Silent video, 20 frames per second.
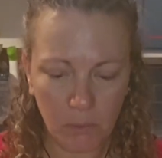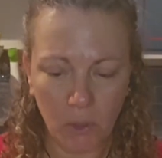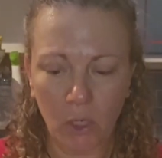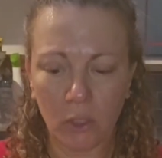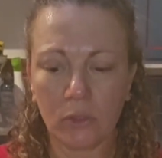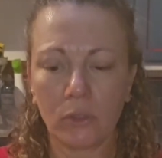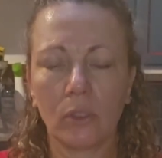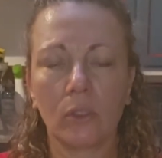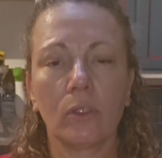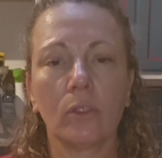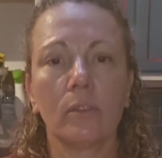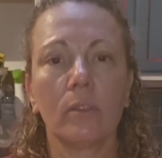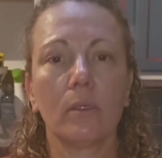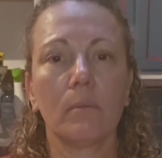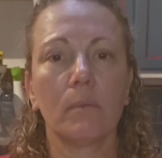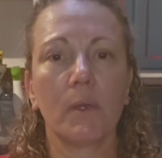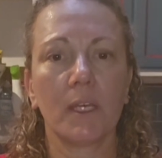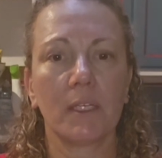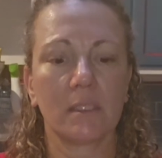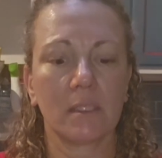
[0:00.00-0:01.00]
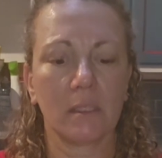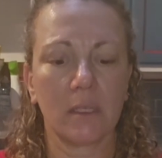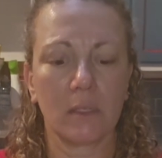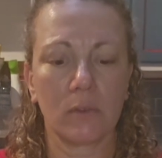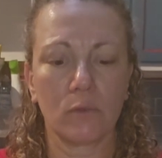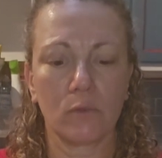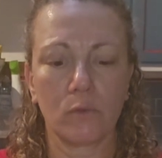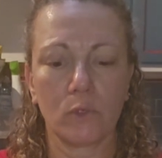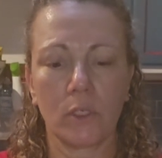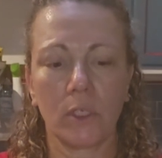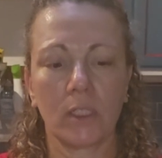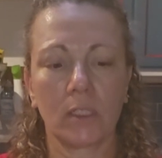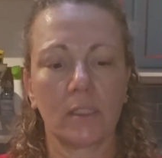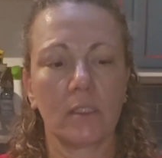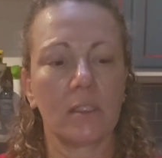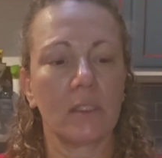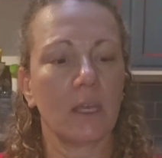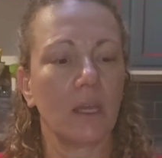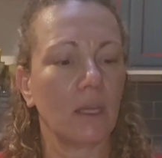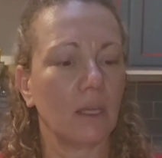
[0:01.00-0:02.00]
model, the best that
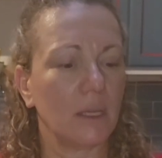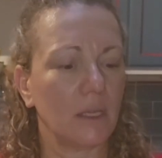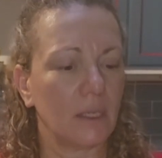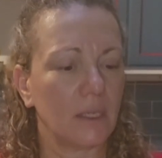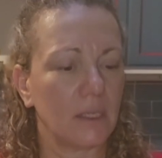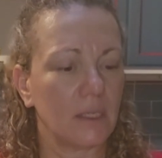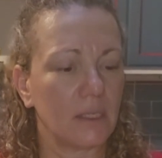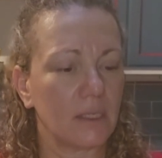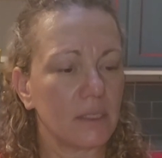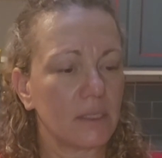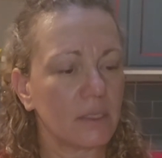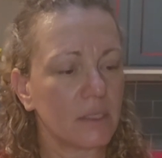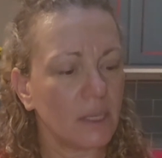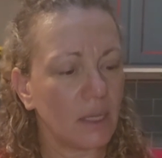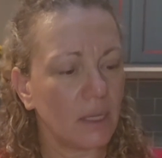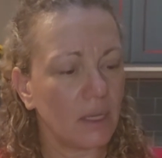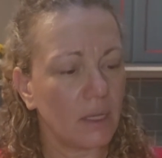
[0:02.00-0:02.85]
works is